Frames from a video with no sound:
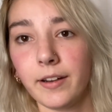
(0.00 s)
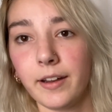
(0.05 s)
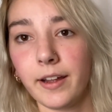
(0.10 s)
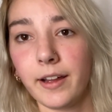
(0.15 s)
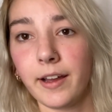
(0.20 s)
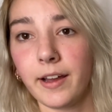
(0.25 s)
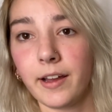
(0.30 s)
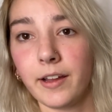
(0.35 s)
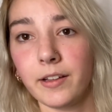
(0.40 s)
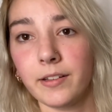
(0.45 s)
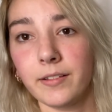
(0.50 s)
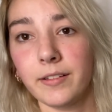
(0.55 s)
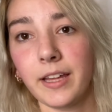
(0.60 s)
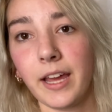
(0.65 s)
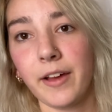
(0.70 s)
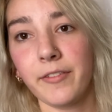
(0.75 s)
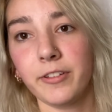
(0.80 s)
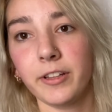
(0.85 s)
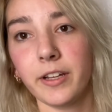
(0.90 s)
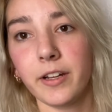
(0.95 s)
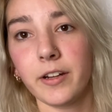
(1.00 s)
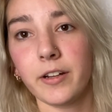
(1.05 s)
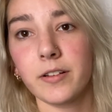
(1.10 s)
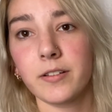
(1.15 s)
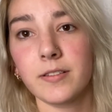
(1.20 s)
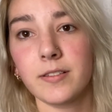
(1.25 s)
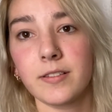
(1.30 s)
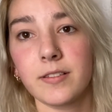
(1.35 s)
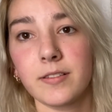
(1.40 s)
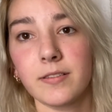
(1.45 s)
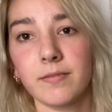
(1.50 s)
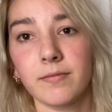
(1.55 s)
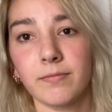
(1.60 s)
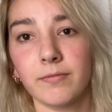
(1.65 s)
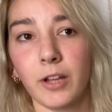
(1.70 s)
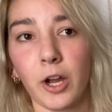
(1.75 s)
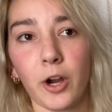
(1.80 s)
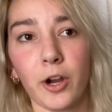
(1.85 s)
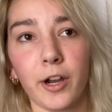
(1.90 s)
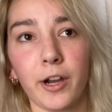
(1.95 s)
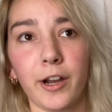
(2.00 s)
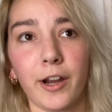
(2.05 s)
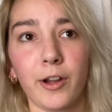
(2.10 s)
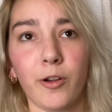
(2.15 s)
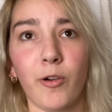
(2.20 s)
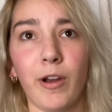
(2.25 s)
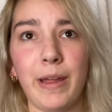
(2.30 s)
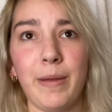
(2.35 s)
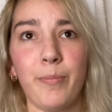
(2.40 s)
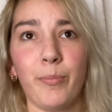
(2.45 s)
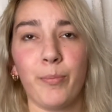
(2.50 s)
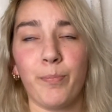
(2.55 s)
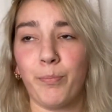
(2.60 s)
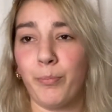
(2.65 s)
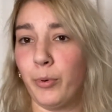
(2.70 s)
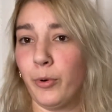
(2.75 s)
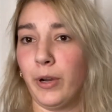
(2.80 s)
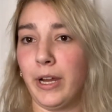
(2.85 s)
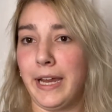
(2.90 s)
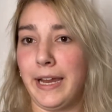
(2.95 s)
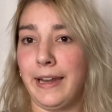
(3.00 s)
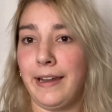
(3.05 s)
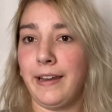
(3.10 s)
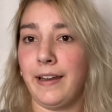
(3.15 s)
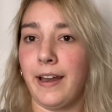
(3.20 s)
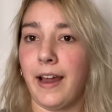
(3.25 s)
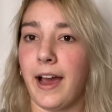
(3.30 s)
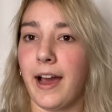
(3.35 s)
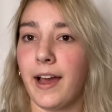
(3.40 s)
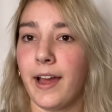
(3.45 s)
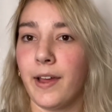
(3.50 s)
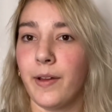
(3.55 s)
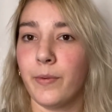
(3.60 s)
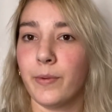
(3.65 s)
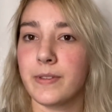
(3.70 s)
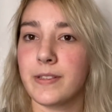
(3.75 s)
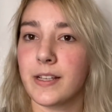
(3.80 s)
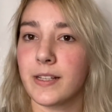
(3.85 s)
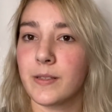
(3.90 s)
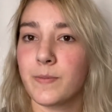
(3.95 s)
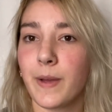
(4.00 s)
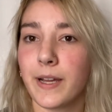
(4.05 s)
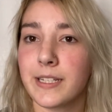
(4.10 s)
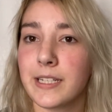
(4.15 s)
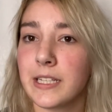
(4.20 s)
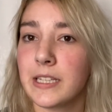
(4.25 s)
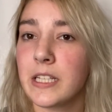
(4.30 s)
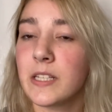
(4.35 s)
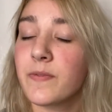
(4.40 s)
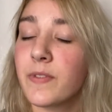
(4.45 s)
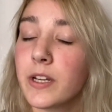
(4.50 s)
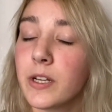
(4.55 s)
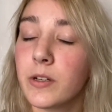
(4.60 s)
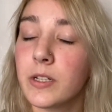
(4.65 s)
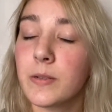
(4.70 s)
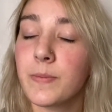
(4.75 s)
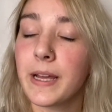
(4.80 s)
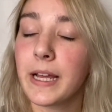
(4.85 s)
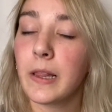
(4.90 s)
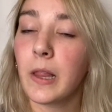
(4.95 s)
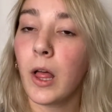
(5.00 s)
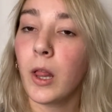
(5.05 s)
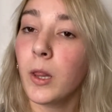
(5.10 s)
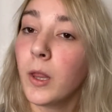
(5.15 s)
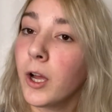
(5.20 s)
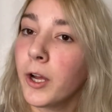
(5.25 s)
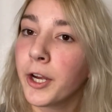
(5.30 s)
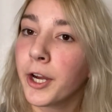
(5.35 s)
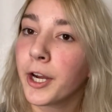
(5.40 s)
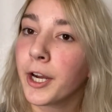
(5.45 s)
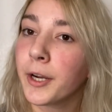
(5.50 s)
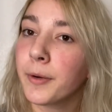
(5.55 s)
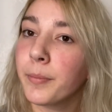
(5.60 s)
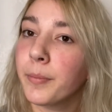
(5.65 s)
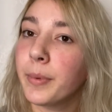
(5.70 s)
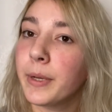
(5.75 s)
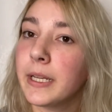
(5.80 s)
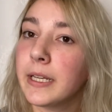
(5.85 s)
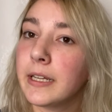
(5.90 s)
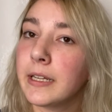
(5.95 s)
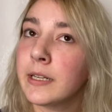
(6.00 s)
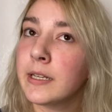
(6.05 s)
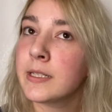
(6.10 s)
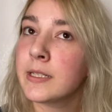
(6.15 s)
Cavaliers are a great breed, and I was expecting this video to be a lot longer, but it is